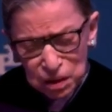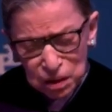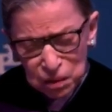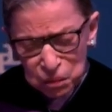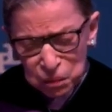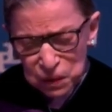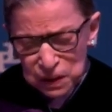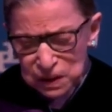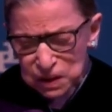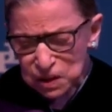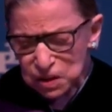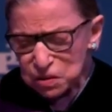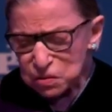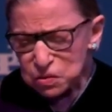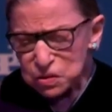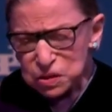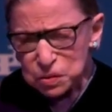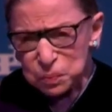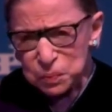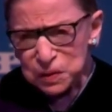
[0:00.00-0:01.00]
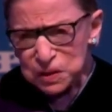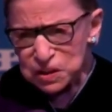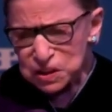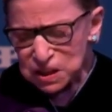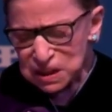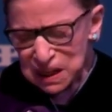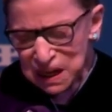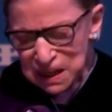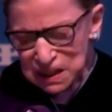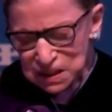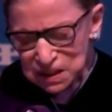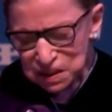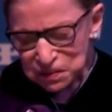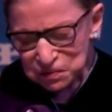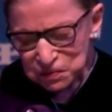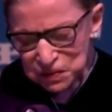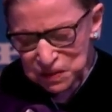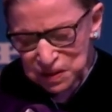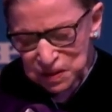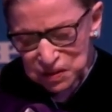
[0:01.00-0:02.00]
With huge
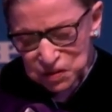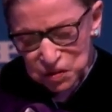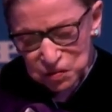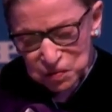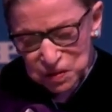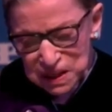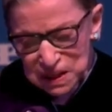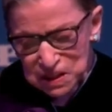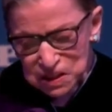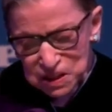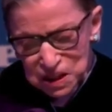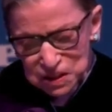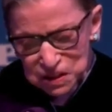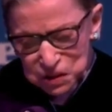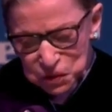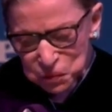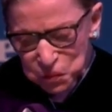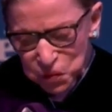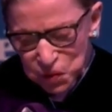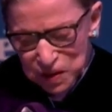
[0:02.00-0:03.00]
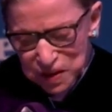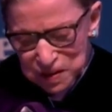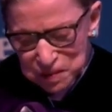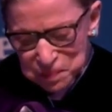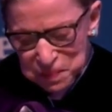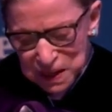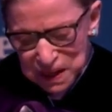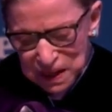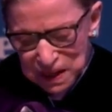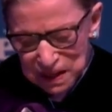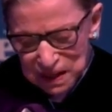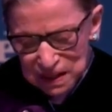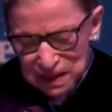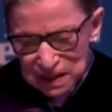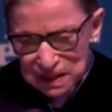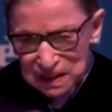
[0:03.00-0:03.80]
appreciation for the degree just awarded me,